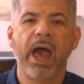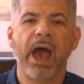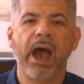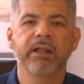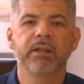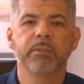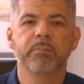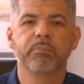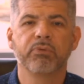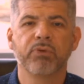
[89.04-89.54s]
how
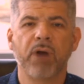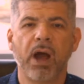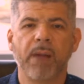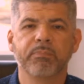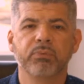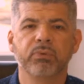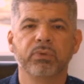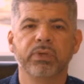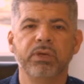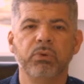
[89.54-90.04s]
to
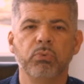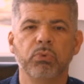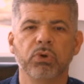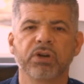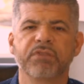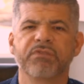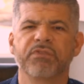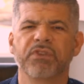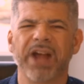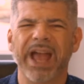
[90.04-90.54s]
properly
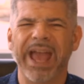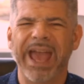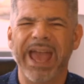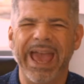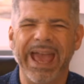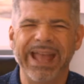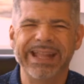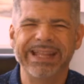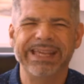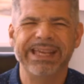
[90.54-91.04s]
work for
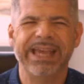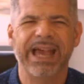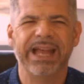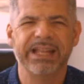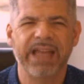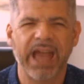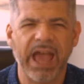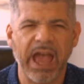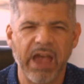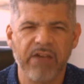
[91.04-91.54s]
any
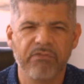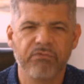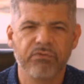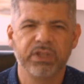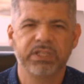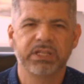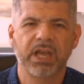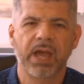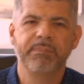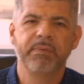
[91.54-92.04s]
and every
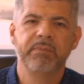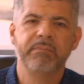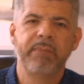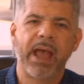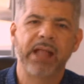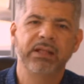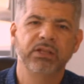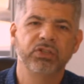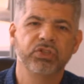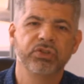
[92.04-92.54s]
type of
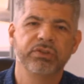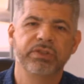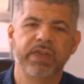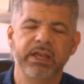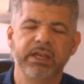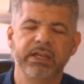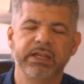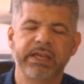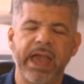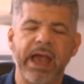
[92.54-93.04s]
manager they
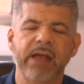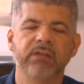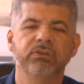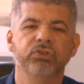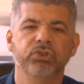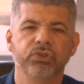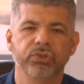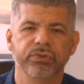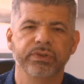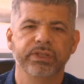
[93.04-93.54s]
encounter
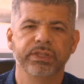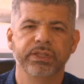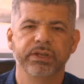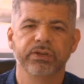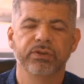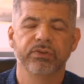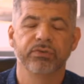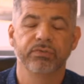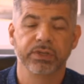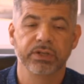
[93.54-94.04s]
during their
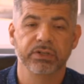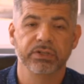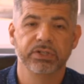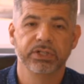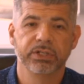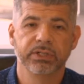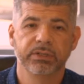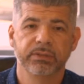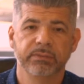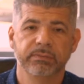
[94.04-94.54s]

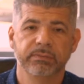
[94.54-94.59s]
careers.